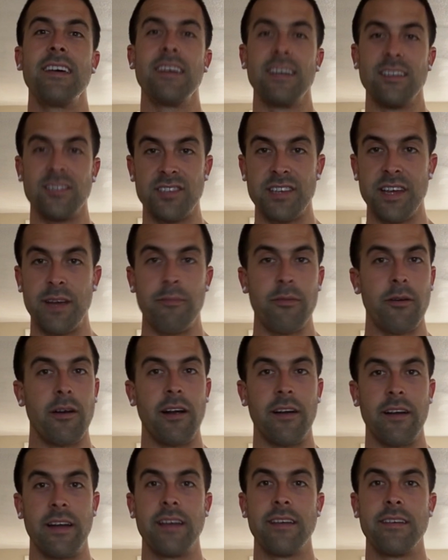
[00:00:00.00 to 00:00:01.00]
is
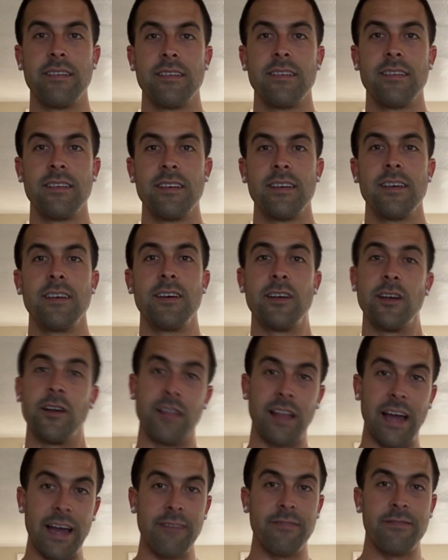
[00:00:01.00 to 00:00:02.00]
temporary. Your
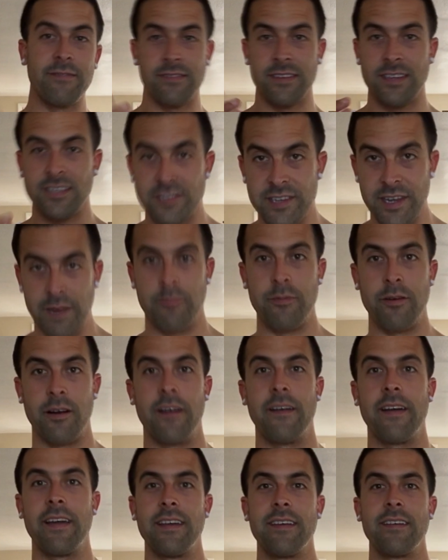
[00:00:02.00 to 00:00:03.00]
life is
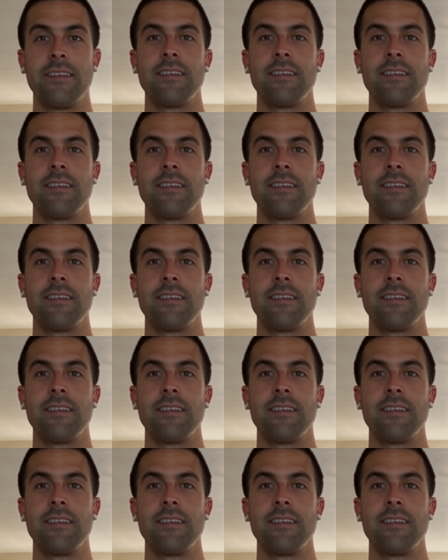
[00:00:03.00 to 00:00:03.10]
temporary.